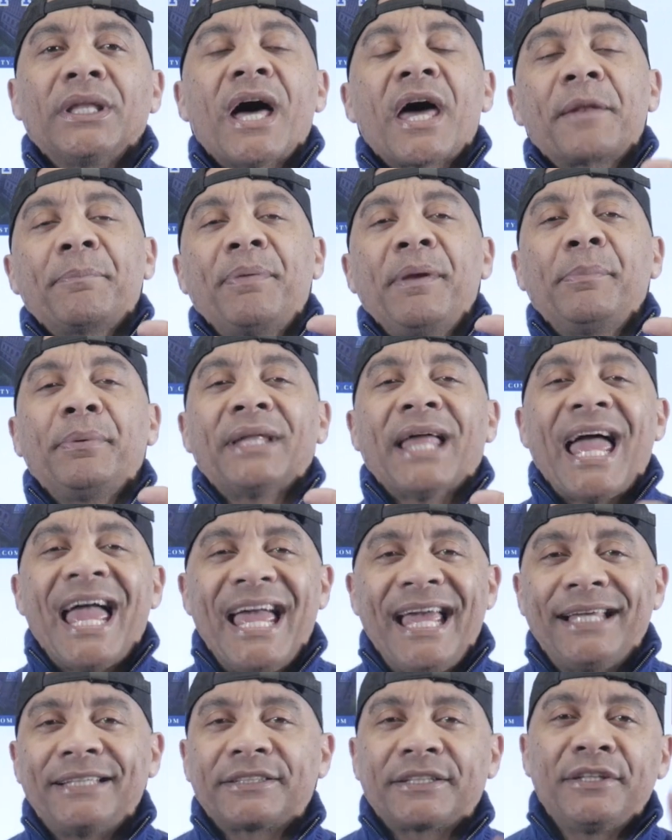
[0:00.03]
lot of people are
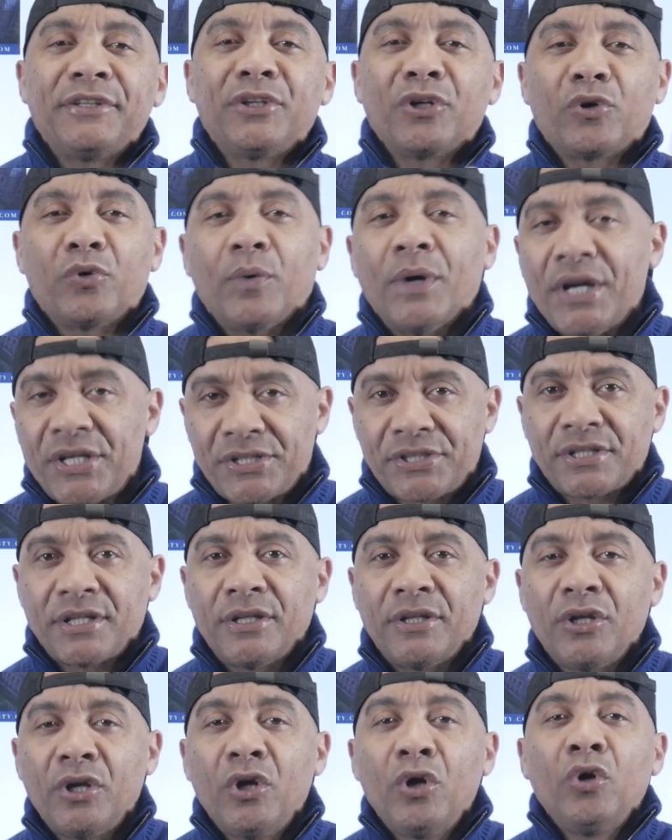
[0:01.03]
asking the
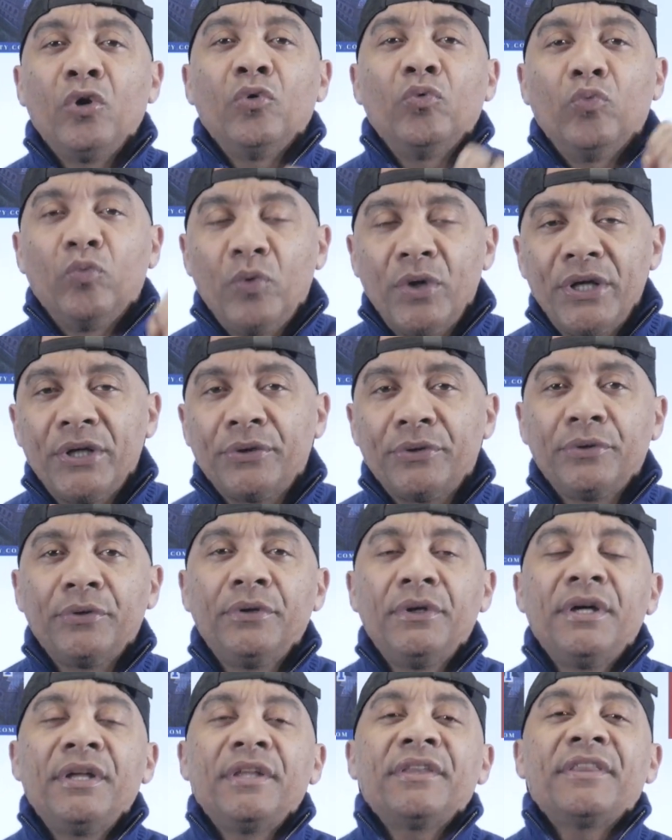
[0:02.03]
question,
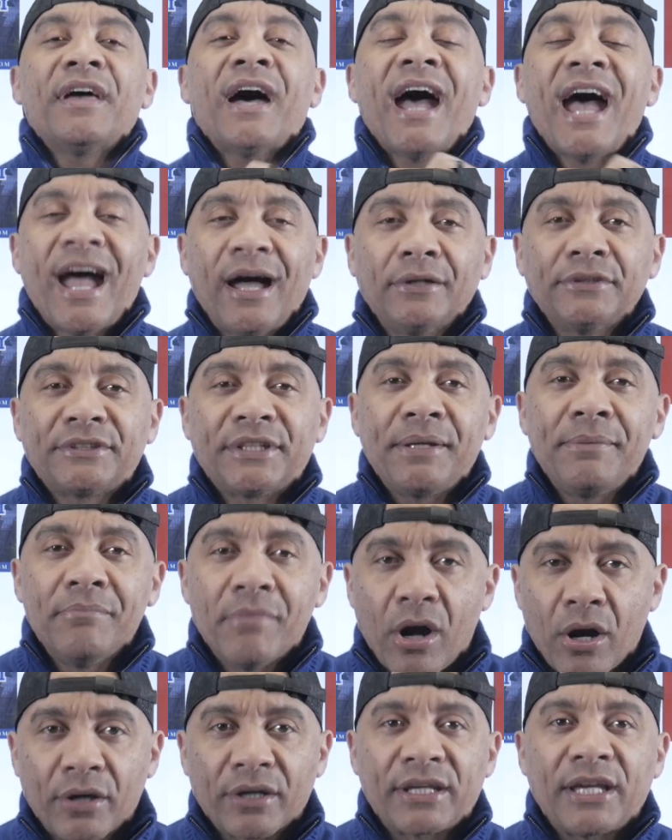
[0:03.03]
will the housing
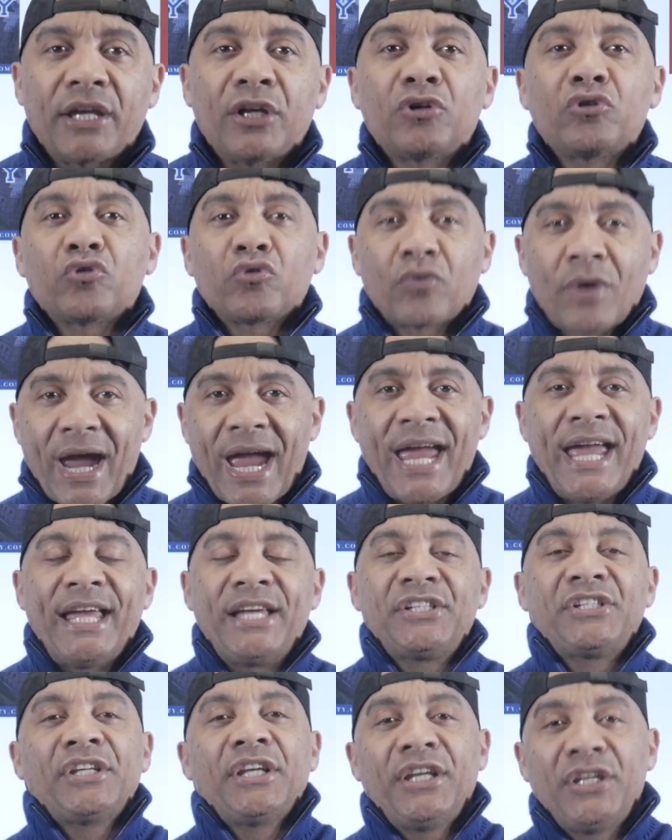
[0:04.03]
market
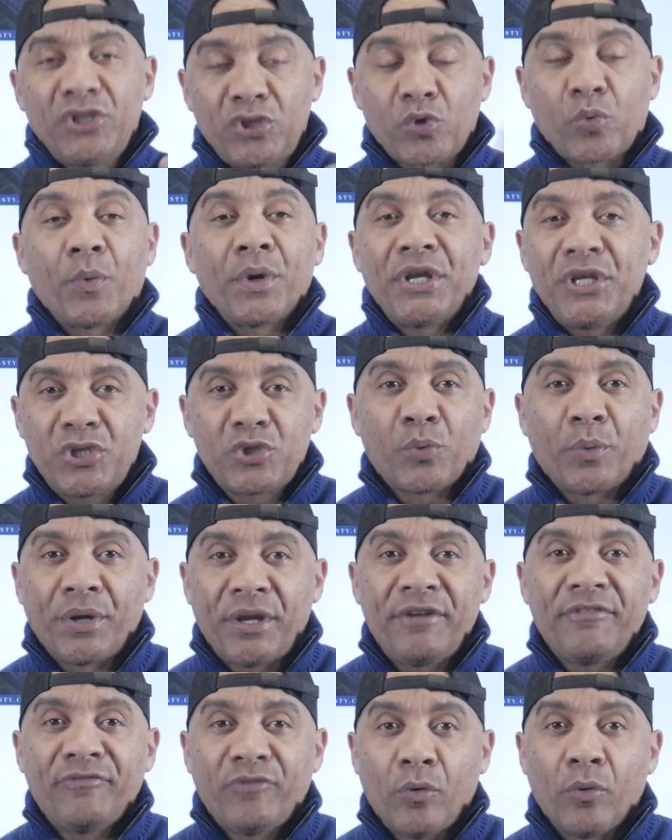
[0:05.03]
crash in
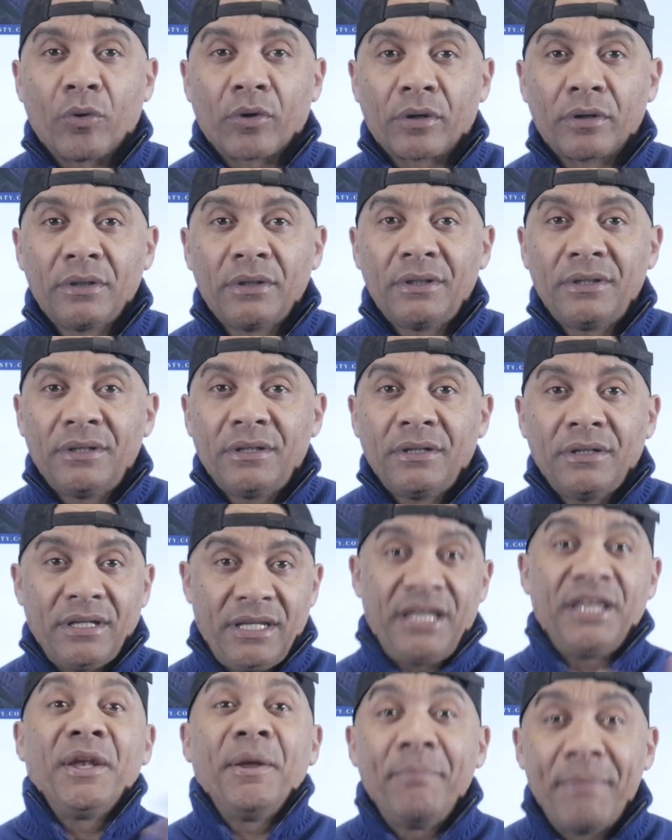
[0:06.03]
2024
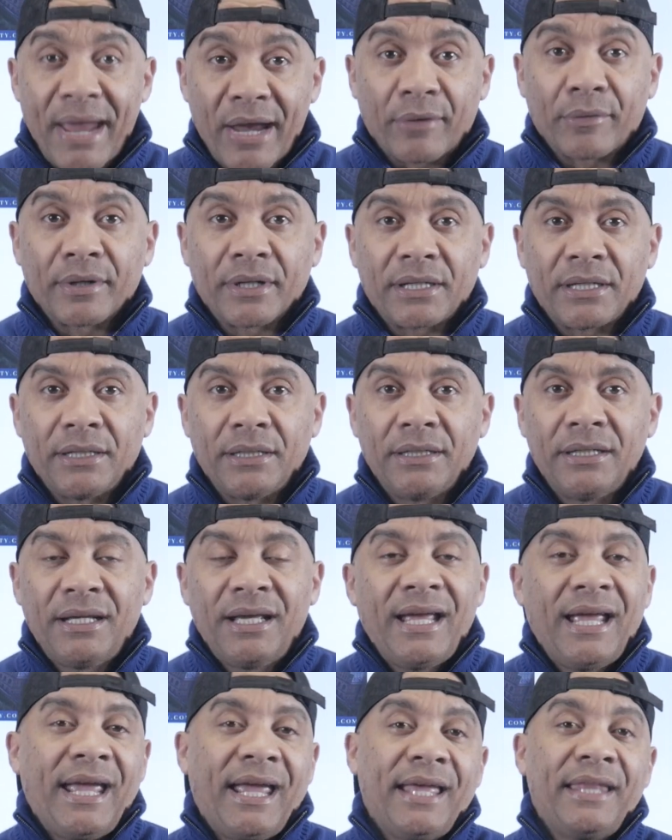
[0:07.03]
in America?
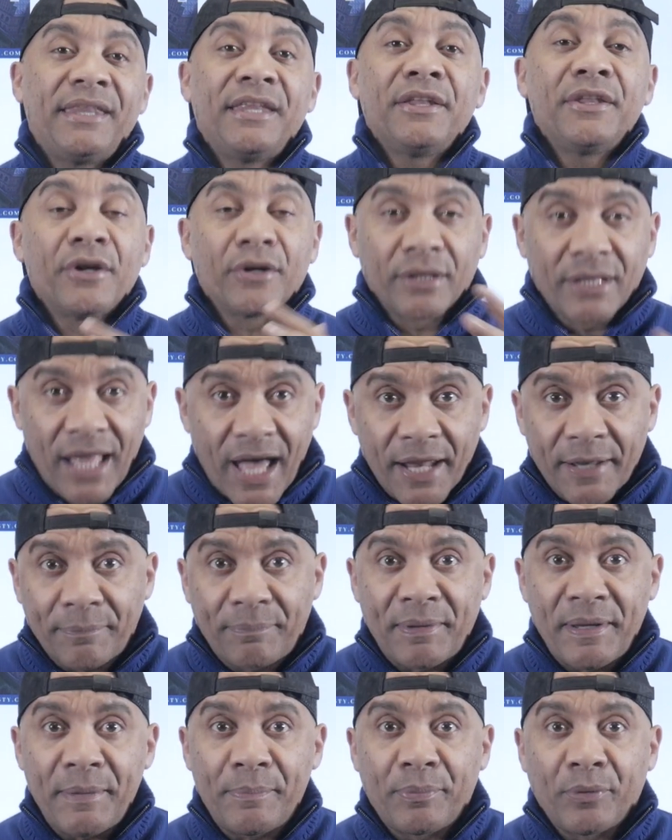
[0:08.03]
And then there are a lot
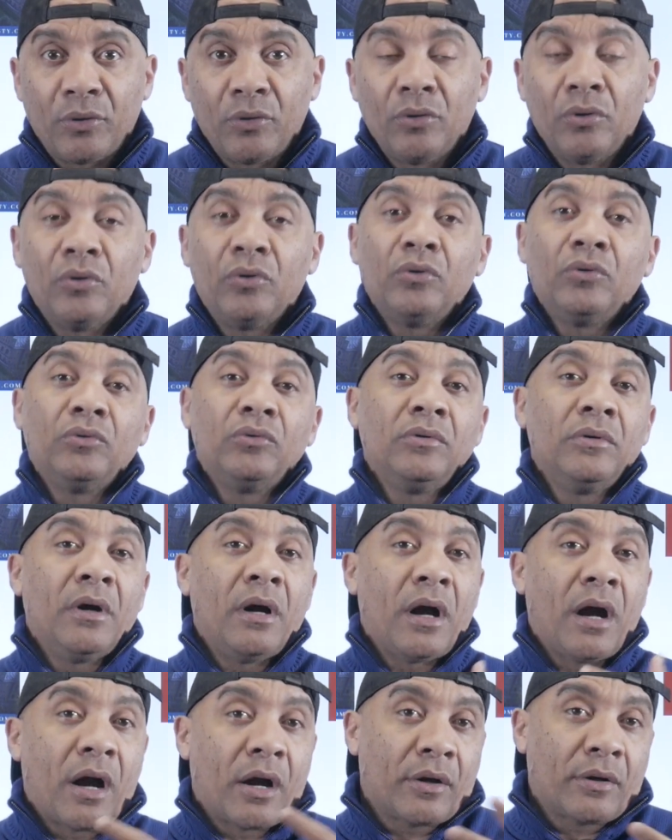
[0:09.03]
of people who
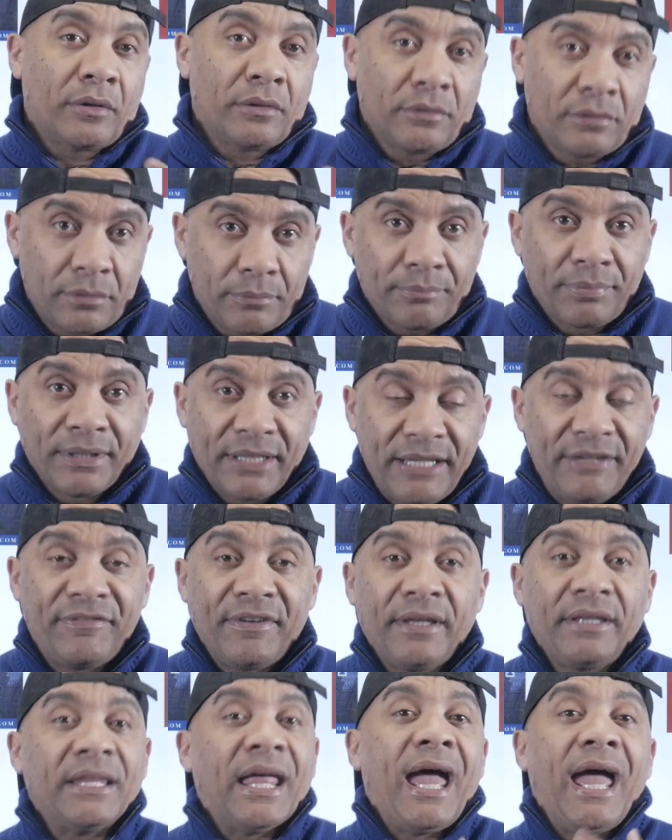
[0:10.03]
are
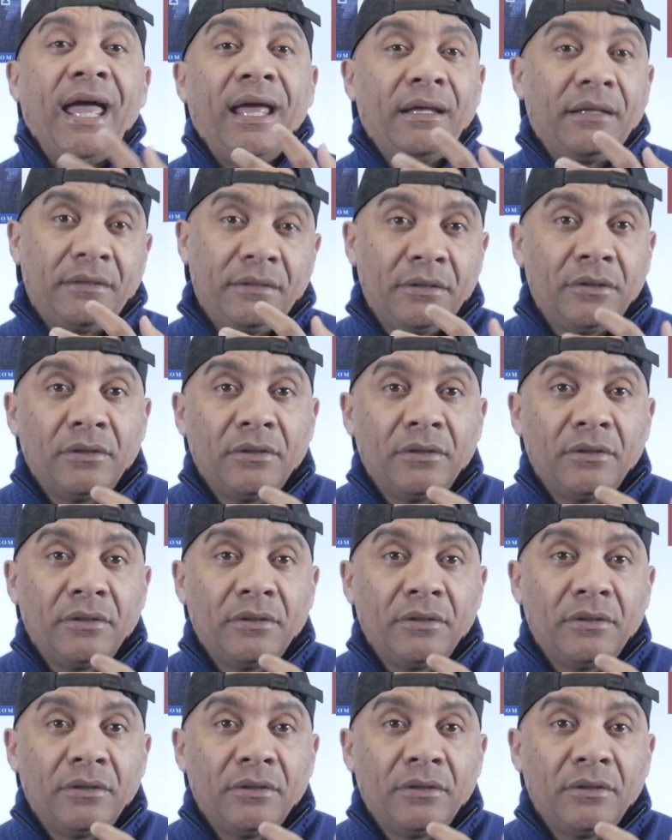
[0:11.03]
believing that